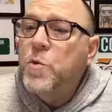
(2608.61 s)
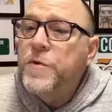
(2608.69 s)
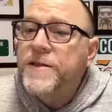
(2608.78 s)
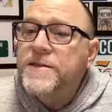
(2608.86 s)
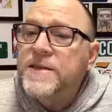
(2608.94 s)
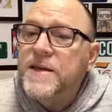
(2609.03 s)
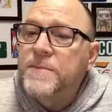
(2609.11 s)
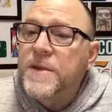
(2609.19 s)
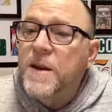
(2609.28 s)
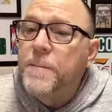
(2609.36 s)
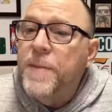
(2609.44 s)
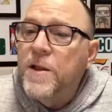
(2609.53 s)
with a team that
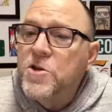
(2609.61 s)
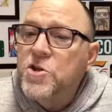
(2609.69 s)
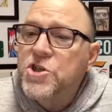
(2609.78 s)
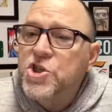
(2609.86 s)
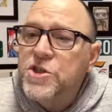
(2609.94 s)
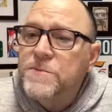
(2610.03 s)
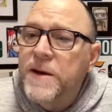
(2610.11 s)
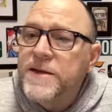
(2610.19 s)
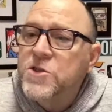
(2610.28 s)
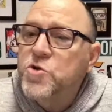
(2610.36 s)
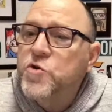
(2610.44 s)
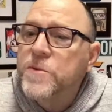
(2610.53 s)
embellishes my
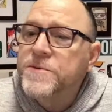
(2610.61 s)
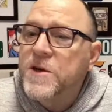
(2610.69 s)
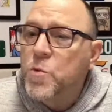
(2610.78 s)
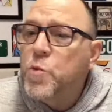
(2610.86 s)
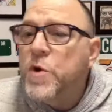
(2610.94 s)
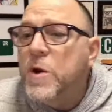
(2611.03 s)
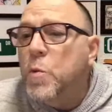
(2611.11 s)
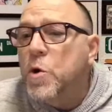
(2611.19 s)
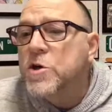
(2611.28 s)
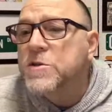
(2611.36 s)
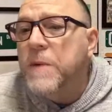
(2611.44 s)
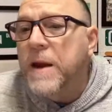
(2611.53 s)
script and
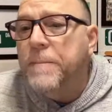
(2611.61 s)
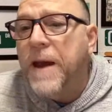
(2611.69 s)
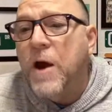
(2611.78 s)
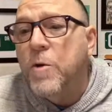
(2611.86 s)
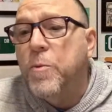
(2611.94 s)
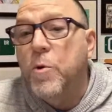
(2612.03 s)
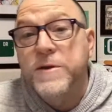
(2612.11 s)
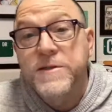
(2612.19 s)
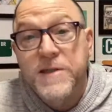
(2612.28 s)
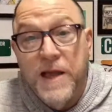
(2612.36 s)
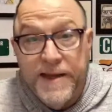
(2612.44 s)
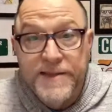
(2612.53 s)
reworks my PowerPoint
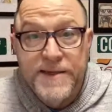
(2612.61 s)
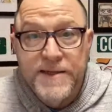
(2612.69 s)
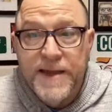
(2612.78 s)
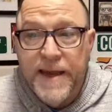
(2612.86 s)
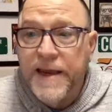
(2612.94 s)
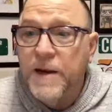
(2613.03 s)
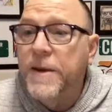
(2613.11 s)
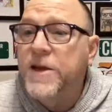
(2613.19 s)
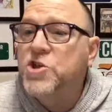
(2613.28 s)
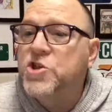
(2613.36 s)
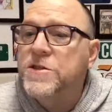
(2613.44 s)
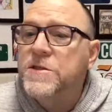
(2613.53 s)
slides into
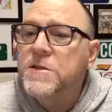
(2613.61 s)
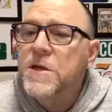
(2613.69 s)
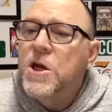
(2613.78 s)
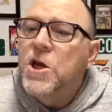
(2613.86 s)
animations.